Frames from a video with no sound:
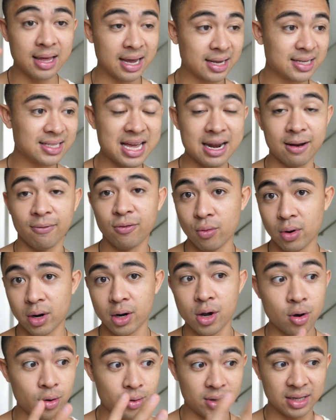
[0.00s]
Like I said, if you
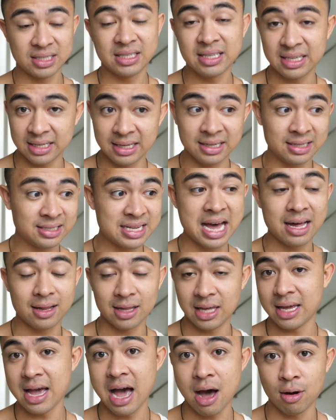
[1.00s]
wanna go, it's
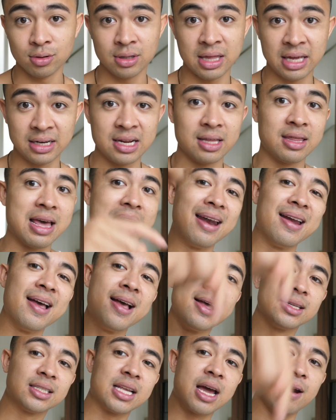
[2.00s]
exactly how they did
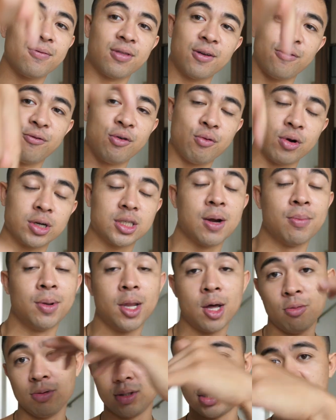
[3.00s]
that. Sign up for the free workshop
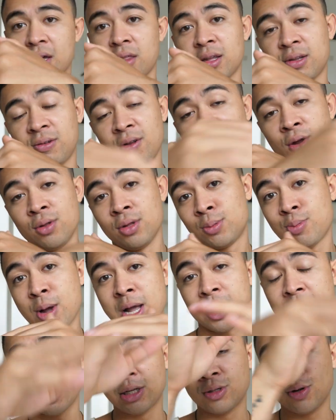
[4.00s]
below, check out this video and this
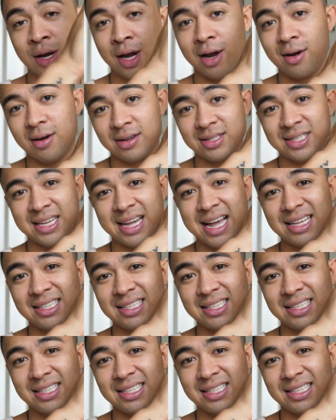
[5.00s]
podcast right here, and I'll see you